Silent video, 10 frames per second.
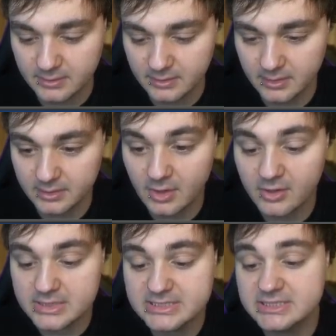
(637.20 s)
Oh,
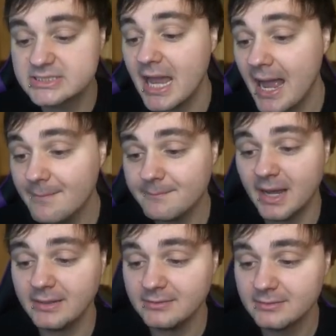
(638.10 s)
damn,
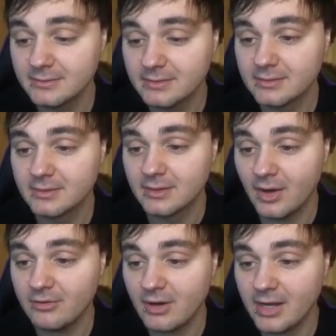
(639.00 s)
man.
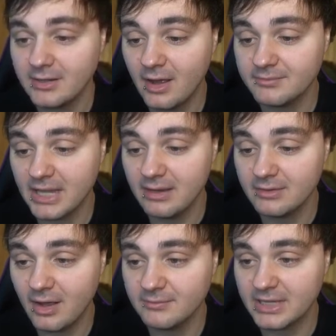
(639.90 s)
All right, calm down,
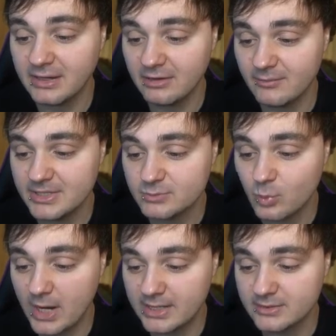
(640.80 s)
calm down. Everybody's
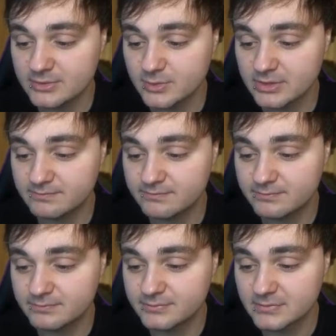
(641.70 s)
whacking us with the...
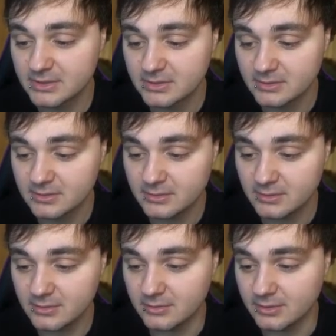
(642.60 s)

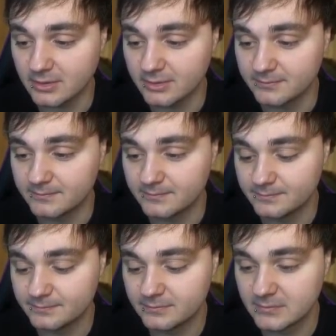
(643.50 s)
Oh, God.
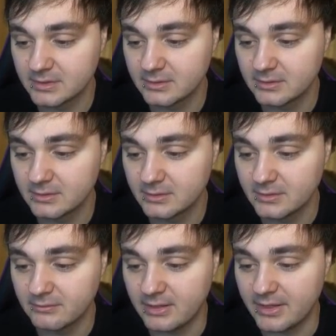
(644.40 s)

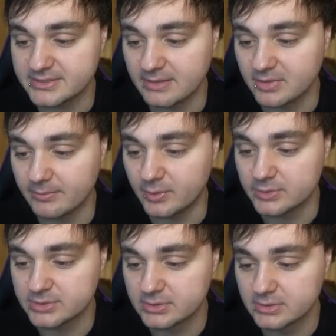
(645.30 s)
Right, that's it. I'm going to
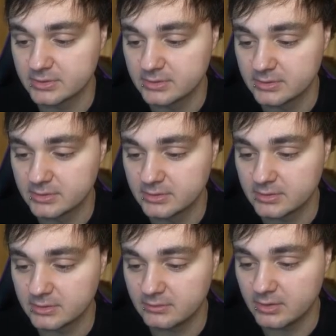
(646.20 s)
boost.
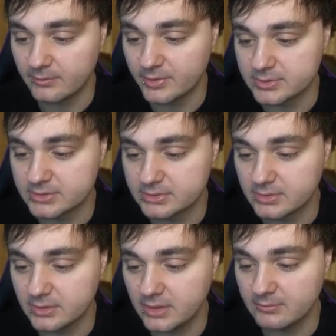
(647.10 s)
Got a boost.
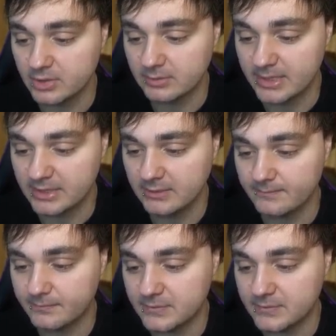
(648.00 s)
Uh, I'm not going to make it.